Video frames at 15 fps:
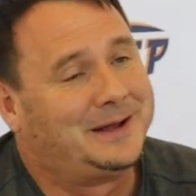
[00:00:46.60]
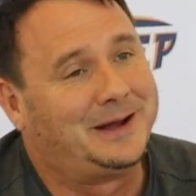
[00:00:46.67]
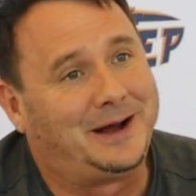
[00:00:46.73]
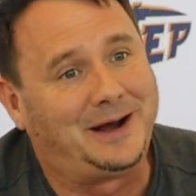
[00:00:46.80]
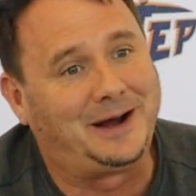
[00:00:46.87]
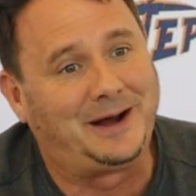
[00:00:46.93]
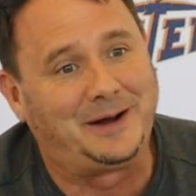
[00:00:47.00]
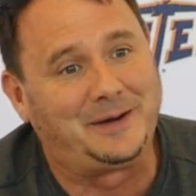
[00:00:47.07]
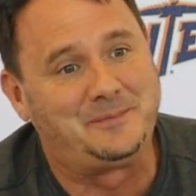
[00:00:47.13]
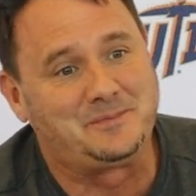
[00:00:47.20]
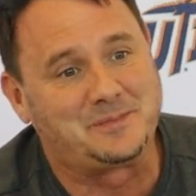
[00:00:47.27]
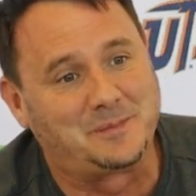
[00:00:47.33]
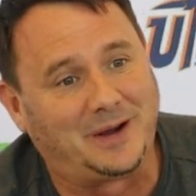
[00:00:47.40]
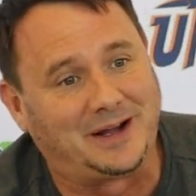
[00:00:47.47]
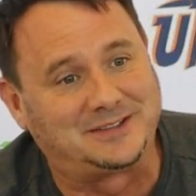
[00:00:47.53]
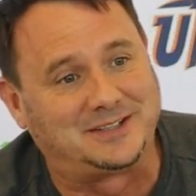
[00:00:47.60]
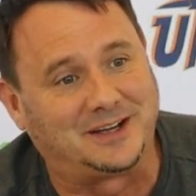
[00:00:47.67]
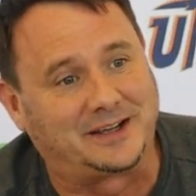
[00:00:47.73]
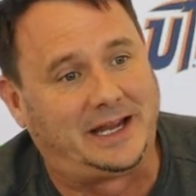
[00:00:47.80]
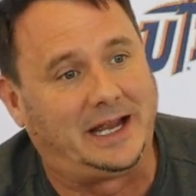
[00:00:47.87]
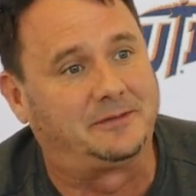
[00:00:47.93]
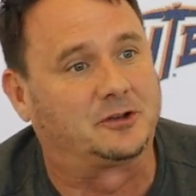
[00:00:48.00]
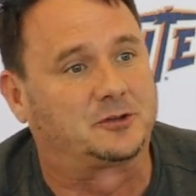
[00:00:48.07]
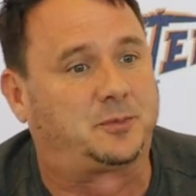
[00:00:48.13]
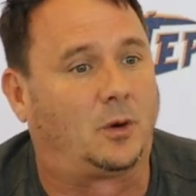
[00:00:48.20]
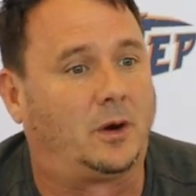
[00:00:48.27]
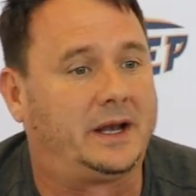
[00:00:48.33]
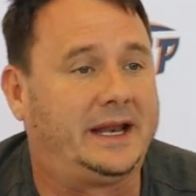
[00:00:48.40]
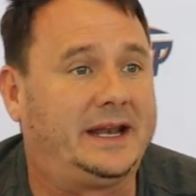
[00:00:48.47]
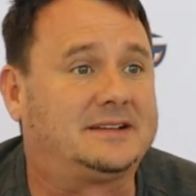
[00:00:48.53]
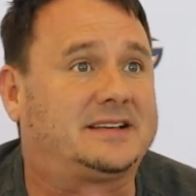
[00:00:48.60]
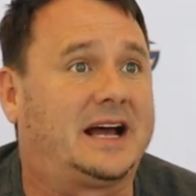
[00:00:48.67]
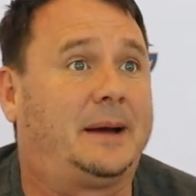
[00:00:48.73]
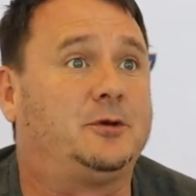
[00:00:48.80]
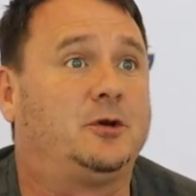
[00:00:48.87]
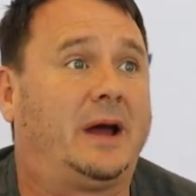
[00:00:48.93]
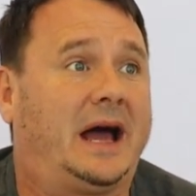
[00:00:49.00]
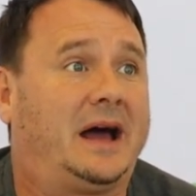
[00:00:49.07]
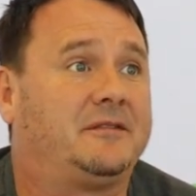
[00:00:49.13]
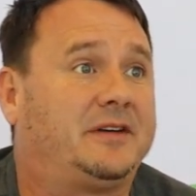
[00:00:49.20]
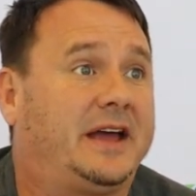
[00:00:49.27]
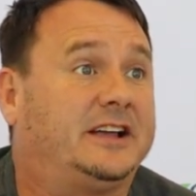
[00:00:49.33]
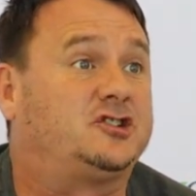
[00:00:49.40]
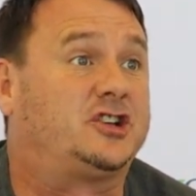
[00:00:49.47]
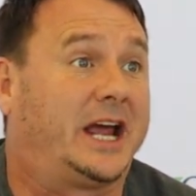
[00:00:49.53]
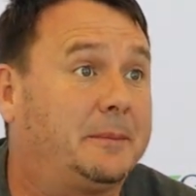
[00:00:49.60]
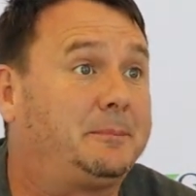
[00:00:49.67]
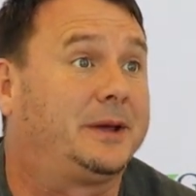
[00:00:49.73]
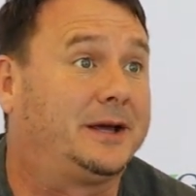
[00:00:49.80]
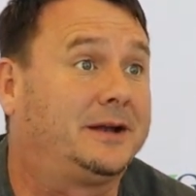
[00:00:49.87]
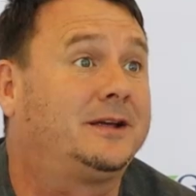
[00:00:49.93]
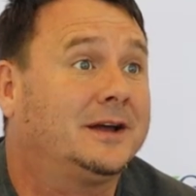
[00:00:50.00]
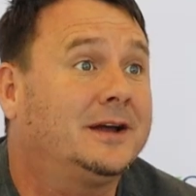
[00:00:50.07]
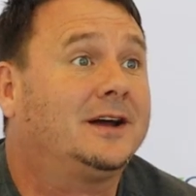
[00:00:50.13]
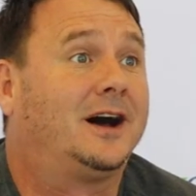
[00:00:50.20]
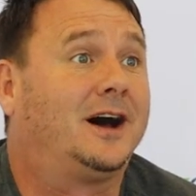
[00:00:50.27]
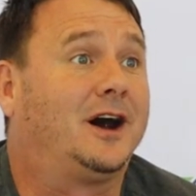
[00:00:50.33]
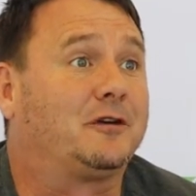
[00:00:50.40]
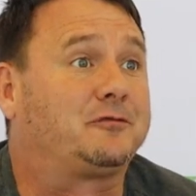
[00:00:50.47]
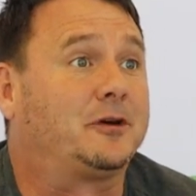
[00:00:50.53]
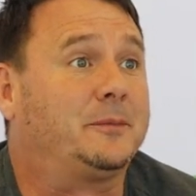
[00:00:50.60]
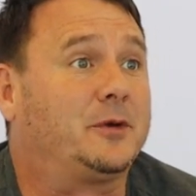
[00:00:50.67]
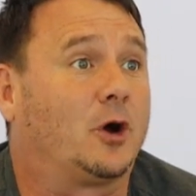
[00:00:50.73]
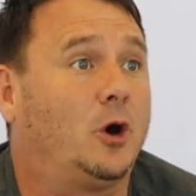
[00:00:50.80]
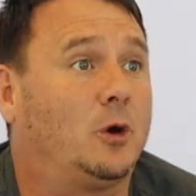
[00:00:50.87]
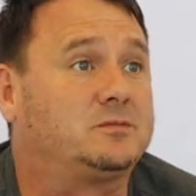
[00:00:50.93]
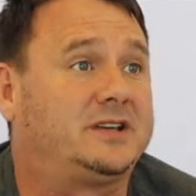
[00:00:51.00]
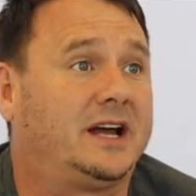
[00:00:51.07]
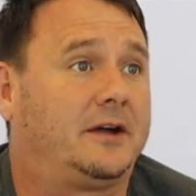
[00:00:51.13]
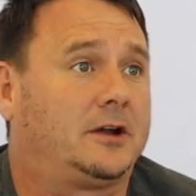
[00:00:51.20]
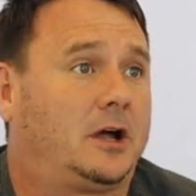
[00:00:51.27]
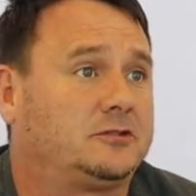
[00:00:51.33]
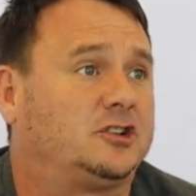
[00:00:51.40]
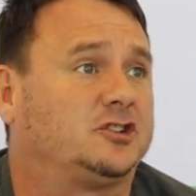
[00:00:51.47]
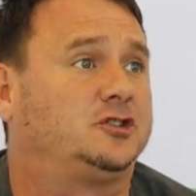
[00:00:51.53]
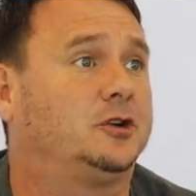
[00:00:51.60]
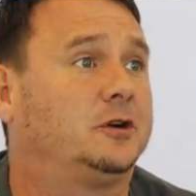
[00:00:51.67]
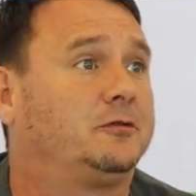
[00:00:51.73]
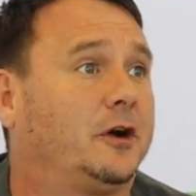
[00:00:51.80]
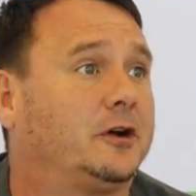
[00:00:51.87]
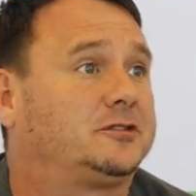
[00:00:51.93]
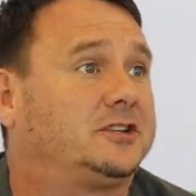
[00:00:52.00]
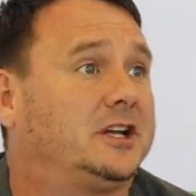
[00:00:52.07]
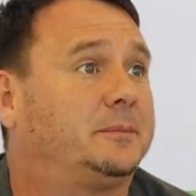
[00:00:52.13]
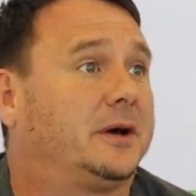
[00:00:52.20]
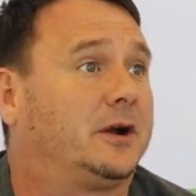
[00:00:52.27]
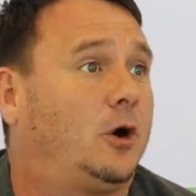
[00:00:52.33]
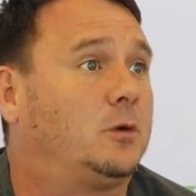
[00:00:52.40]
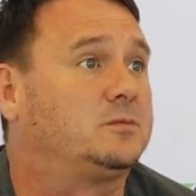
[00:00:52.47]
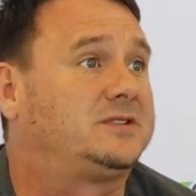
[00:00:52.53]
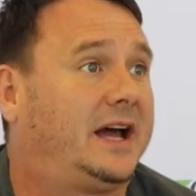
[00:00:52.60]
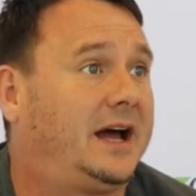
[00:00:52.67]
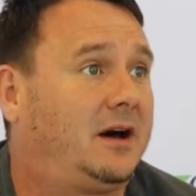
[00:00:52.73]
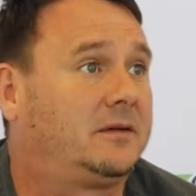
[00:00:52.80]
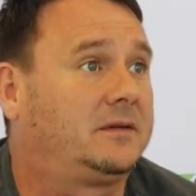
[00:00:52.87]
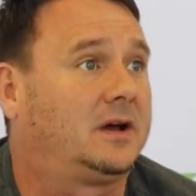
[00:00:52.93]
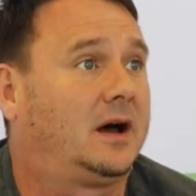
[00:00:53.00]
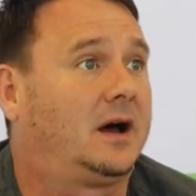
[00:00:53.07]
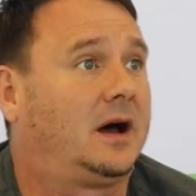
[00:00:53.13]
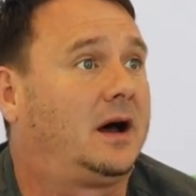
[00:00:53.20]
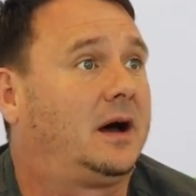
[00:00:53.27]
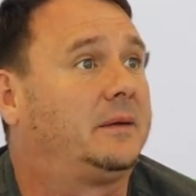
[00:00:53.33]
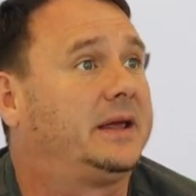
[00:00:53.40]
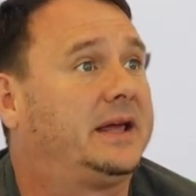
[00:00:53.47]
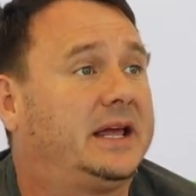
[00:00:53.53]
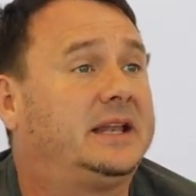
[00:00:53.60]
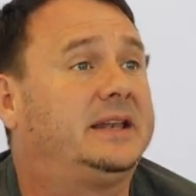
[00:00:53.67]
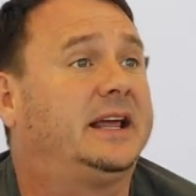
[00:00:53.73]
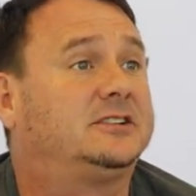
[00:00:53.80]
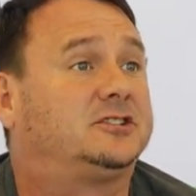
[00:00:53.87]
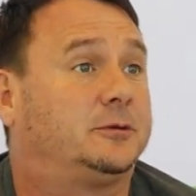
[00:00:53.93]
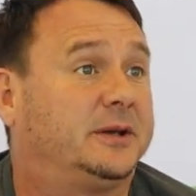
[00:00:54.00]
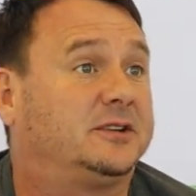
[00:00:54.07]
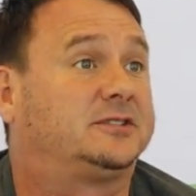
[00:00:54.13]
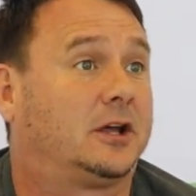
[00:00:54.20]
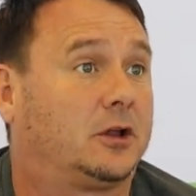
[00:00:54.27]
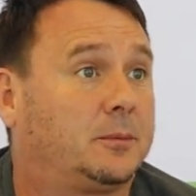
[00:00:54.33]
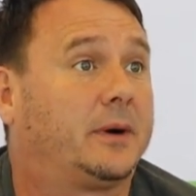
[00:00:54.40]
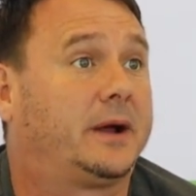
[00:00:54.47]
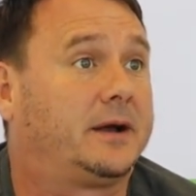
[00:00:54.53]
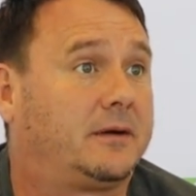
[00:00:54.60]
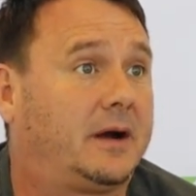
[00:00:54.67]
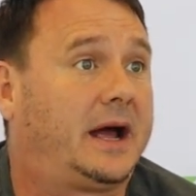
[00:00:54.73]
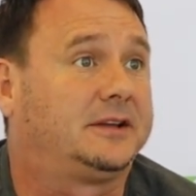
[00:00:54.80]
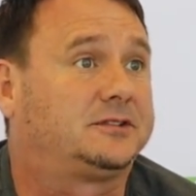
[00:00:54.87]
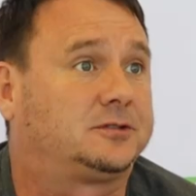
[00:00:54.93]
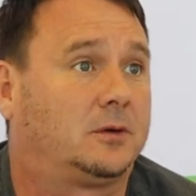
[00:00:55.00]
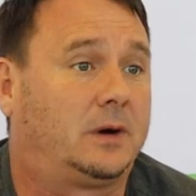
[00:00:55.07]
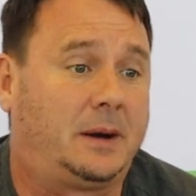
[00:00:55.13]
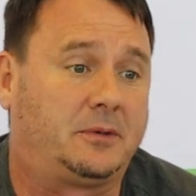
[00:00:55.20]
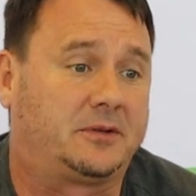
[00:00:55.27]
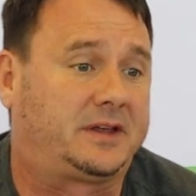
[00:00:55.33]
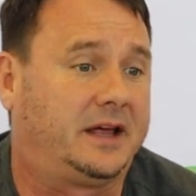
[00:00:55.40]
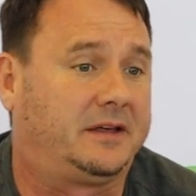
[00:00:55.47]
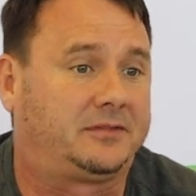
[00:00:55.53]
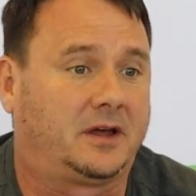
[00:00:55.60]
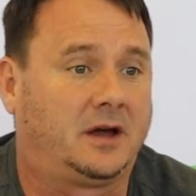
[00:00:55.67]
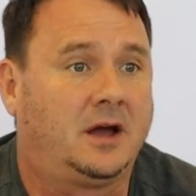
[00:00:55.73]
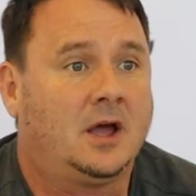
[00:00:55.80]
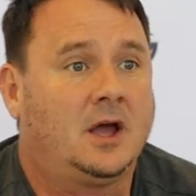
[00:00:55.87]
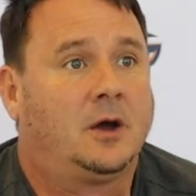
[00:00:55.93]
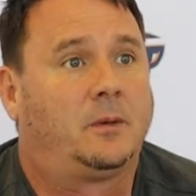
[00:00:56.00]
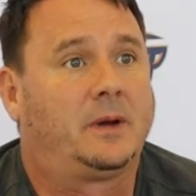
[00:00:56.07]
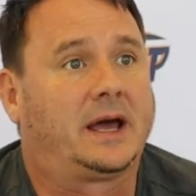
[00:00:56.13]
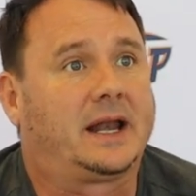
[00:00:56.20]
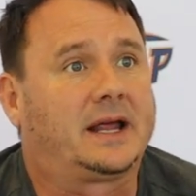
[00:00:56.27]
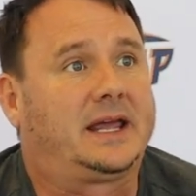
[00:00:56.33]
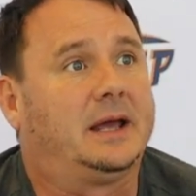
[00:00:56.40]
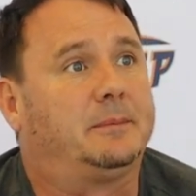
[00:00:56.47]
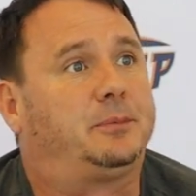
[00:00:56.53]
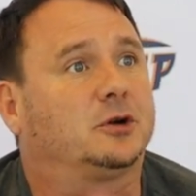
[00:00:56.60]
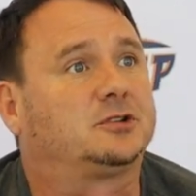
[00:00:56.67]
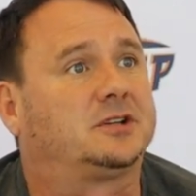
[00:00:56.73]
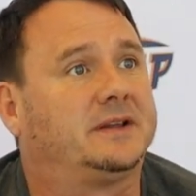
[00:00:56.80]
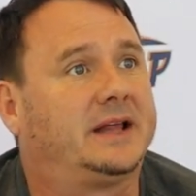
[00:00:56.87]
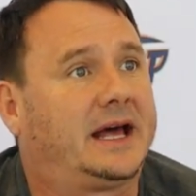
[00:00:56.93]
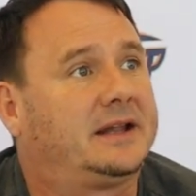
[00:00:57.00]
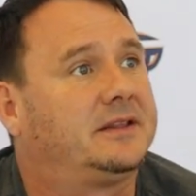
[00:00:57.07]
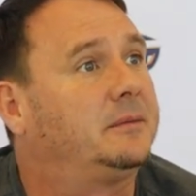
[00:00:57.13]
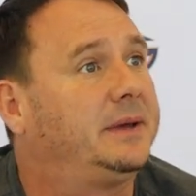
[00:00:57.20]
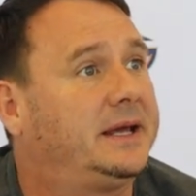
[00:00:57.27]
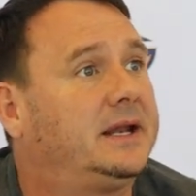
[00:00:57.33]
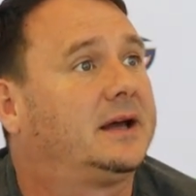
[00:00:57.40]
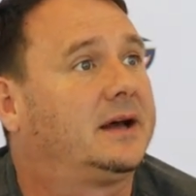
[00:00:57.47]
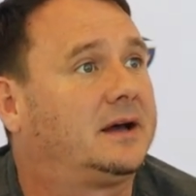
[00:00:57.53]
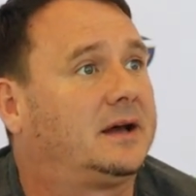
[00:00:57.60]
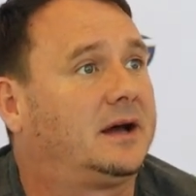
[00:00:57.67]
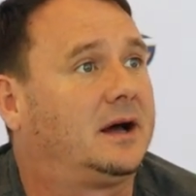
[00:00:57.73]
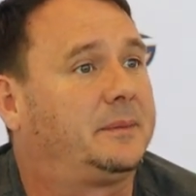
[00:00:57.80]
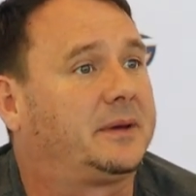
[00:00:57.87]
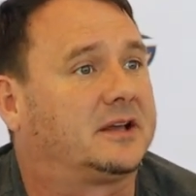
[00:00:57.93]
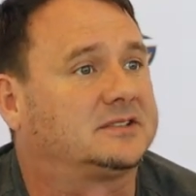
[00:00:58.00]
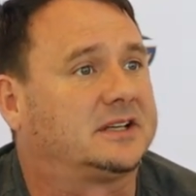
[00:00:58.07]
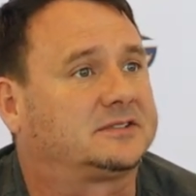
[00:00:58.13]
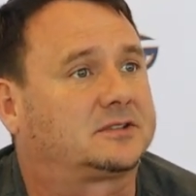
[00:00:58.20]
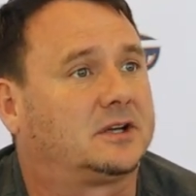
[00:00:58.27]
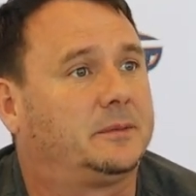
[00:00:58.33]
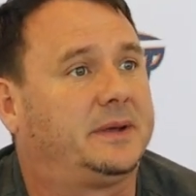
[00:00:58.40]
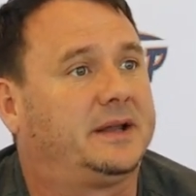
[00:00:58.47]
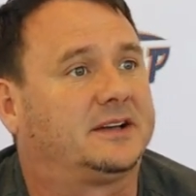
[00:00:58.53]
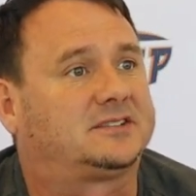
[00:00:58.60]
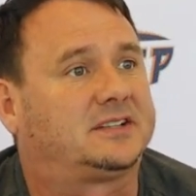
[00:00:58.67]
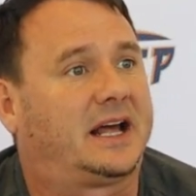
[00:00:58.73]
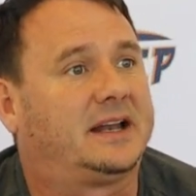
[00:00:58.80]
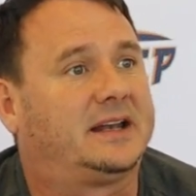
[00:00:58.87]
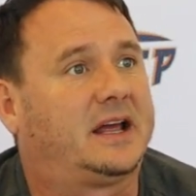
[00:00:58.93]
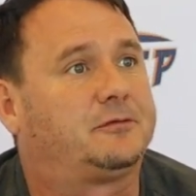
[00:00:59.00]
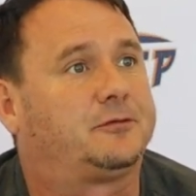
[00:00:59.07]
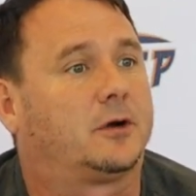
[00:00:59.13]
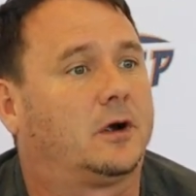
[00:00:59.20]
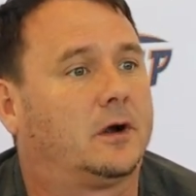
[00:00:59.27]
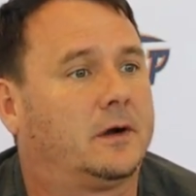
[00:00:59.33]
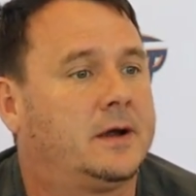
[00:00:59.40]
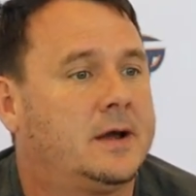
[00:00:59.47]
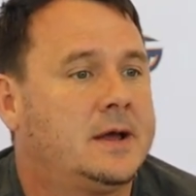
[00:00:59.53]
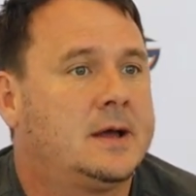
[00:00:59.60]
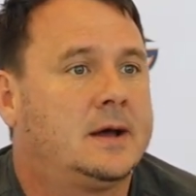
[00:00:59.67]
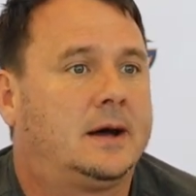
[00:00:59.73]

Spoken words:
But Keith's point, anytime you have a champion from your hometown, not just university, but hometown, it needs to be celebrated, right? So I'm with Keitha. We got to keep pushing that in the media because that's going to be an exciting day for her,